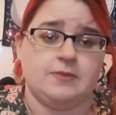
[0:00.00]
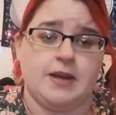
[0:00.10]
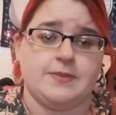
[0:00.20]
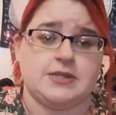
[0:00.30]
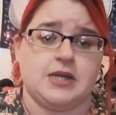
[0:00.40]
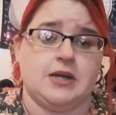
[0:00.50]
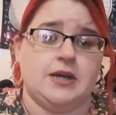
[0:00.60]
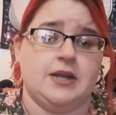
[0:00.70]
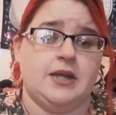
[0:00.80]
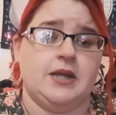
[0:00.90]
from
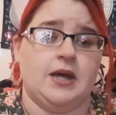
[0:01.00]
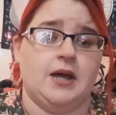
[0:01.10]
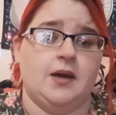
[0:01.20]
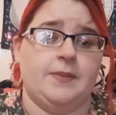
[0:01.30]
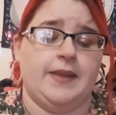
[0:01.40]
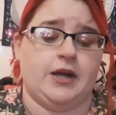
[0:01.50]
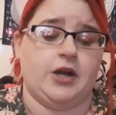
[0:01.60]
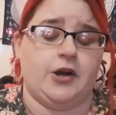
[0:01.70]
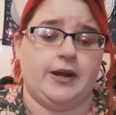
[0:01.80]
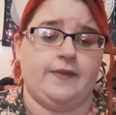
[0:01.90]
Amazon um, and like a
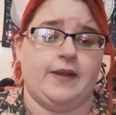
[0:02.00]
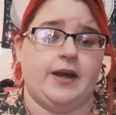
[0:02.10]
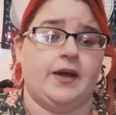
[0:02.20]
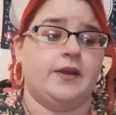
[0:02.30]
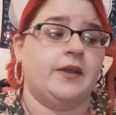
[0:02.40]
cardigan that I got.